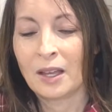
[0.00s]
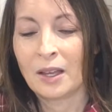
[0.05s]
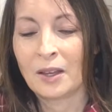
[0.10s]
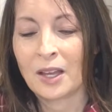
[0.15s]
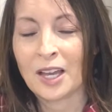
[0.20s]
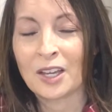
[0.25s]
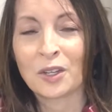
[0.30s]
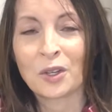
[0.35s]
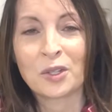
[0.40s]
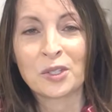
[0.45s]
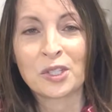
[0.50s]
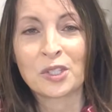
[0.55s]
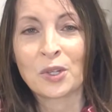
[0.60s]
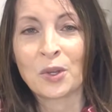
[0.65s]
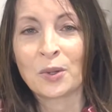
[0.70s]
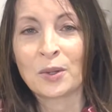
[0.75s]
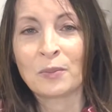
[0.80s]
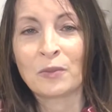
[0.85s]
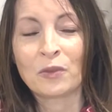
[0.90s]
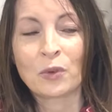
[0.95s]
I
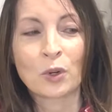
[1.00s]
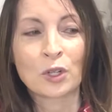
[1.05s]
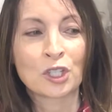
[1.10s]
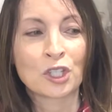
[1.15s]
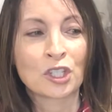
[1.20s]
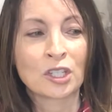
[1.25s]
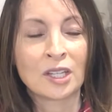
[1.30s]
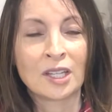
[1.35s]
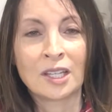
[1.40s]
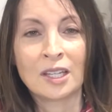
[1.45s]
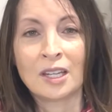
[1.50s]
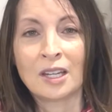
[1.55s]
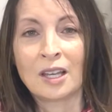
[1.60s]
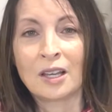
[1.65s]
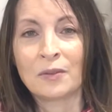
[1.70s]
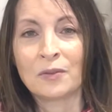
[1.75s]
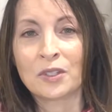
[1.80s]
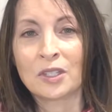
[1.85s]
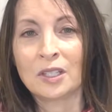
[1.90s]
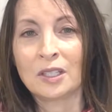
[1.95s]
also am fortunate
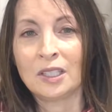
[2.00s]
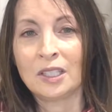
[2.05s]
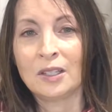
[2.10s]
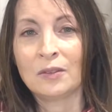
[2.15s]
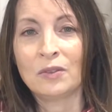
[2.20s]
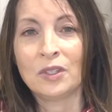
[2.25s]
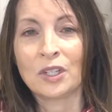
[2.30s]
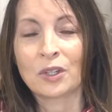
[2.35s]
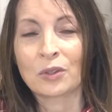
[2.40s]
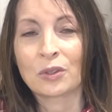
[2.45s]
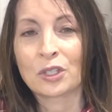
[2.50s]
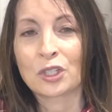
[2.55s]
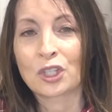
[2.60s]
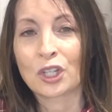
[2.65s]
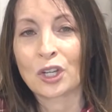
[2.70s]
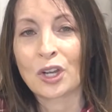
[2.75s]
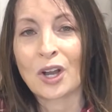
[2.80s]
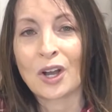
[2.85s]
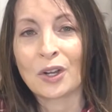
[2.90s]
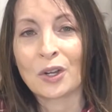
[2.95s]
enough to live near the
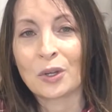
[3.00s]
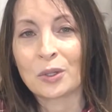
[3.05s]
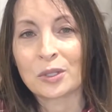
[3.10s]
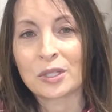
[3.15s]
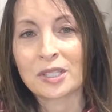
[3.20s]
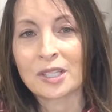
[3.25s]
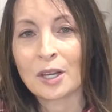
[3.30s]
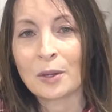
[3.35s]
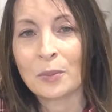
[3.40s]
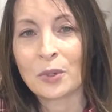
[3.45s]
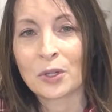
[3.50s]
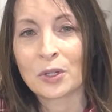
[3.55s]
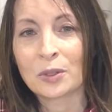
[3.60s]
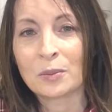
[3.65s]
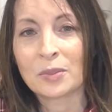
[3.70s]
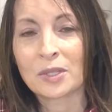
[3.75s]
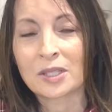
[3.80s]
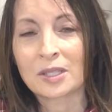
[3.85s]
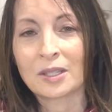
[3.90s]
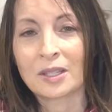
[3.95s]
Chicago
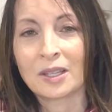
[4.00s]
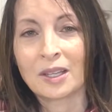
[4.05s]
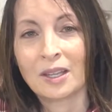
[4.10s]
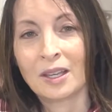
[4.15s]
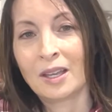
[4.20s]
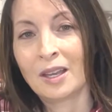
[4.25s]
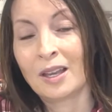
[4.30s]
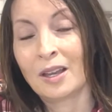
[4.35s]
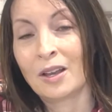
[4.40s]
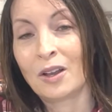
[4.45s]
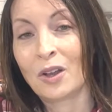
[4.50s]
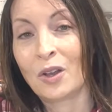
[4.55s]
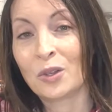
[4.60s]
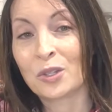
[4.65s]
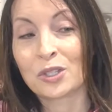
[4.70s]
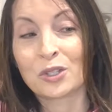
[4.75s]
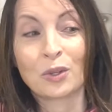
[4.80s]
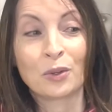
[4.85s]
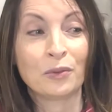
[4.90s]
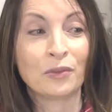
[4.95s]
suburbs.
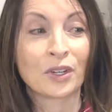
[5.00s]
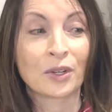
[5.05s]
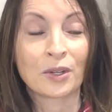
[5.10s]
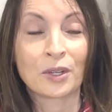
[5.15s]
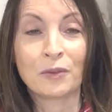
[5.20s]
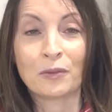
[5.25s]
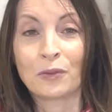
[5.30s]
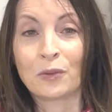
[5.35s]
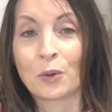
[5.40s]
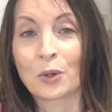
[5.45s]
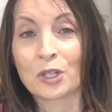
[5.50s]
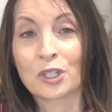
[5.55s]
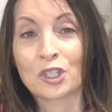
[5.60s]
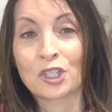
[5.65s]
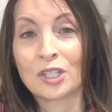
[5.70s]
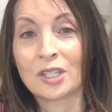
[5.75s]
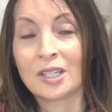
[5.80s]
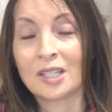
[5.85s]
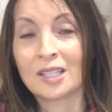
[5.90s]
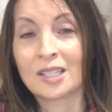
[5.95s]
Also very
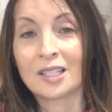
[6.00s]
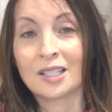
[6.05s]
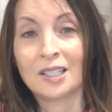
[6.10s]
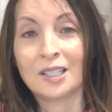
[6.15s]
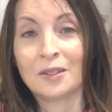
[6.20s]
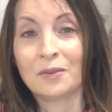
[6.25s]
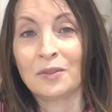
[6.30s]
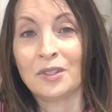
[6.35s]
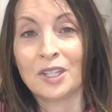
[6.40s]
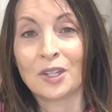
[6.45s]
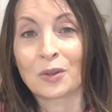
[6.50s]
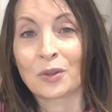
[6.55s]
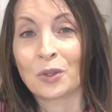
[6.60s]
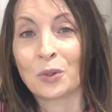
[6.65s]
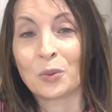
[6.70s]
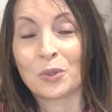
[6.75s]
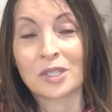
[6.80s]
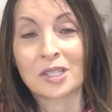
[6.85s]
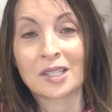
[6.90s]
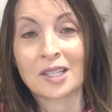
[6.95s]
fortunate to live near the
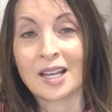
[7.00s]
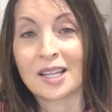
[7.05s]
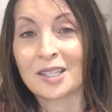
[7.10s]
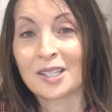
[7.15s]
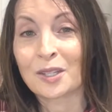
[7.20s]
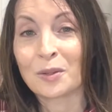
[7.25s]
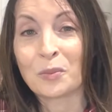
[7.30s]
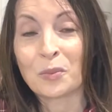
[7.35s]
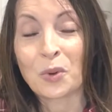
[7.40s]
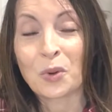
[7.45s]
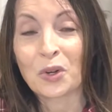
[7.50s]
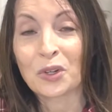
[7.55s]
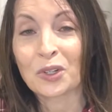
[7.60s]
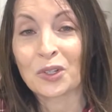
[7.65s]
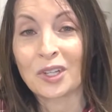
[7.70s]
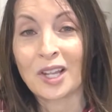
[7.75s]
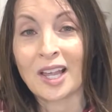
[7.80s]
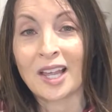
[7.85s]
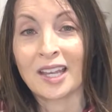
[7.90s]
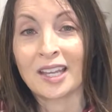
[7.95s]
Wisconsin
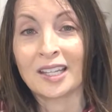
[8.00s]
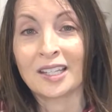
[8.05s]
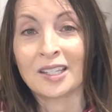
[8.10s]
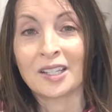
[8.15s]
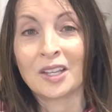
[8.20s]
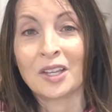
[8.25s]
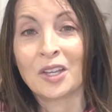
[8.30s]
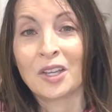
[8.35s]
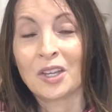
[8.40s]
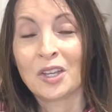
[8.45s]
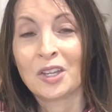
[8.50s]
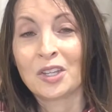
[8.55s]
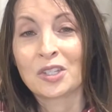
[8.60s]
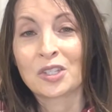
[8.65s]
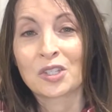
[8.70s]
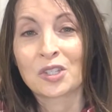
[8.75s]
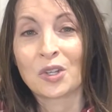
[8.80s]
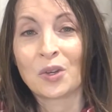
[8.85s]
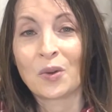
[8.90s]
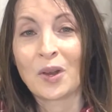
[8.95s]
borderline.
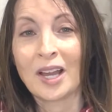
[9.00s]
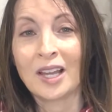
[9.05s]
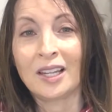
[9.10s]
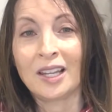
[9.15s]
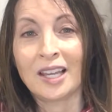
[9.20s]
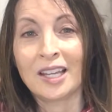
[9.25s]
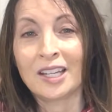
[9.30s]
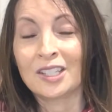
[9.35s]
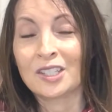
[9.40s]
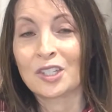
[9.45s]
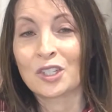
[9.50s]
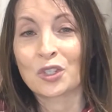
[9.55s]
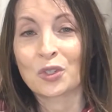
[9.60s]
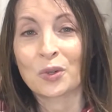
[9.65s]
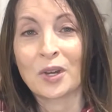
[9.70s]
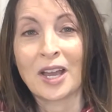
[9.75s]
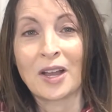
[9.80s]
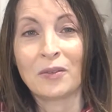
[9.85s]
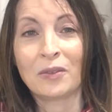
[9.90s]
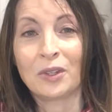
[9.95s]
So I like to
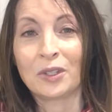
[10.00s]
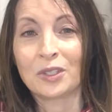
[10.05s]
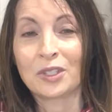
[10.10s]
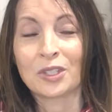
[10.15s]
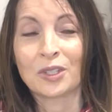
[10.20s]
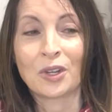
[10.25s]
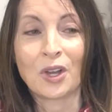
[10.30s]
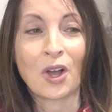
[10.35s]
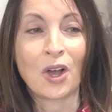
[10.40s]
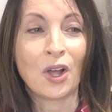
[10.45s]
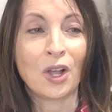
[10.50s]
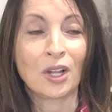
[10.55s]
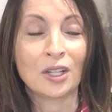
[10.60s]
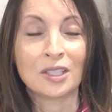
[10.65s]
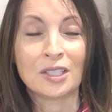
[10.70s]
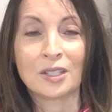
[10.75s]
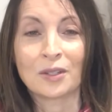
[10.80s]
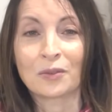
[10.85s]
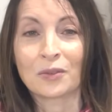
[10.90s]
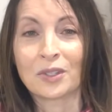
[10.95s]
travel to all
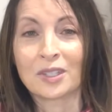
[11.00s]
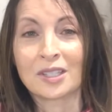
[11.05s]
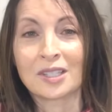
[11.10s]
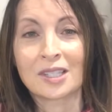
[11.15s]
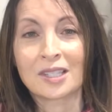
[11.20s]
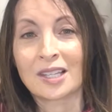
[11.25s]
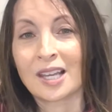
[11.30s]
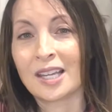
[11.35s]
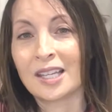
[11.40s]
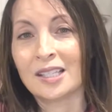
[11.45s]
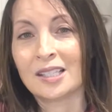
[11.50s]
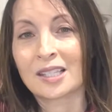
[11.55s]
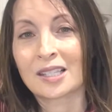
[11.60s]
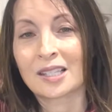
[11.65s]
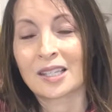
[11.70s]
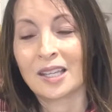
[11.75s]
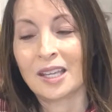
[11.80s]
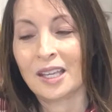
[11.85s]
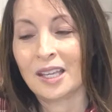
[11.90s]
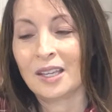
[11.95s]
different sites,
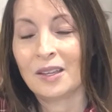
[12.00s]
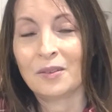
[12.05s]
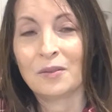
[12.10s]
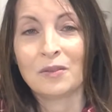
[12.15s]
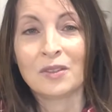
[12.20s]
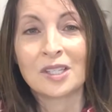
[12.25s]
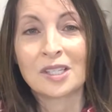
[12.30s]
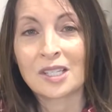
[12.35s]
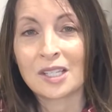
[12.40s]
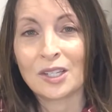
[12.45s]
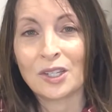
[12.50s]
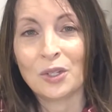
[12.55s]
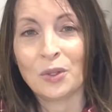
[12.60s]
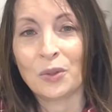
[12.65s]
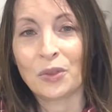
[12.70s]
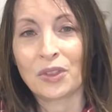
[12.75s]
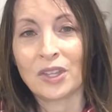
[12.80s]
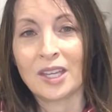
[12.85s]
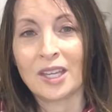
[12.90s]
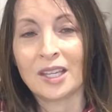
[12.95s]
visit new
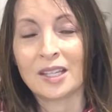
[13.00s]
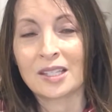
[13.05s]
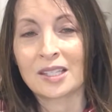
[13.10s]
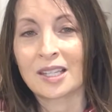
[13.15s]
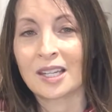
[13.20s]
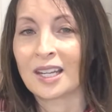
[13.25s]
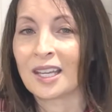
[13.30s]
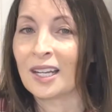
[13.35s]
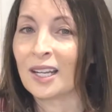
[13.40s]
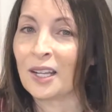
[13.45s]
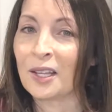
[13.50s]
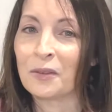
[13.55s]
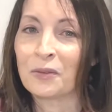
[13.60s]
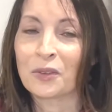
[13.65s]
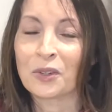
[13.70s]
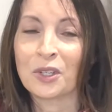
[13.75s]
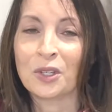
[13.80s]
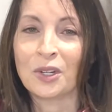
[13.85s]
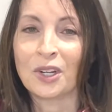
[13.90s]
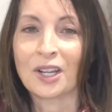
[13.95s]
things, and I'd love
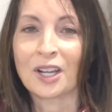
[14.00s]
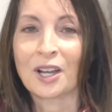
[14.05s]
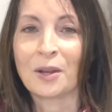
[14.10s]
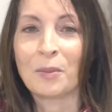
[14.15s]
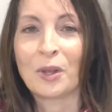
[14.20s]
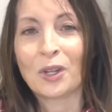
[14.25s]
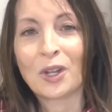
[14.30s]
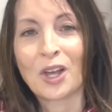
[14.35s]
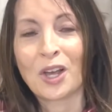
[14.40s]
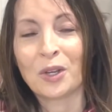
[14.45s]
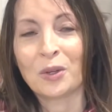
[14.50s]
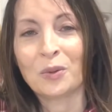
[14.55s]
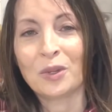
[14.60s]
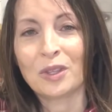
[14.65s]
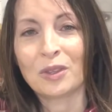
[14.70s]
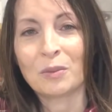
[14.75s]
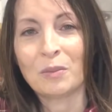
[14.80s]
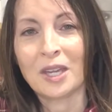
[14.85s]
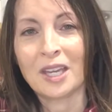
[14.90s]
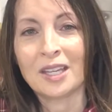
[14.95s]
for you to come along
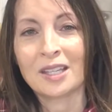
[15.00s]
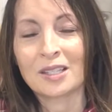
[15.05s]
with me.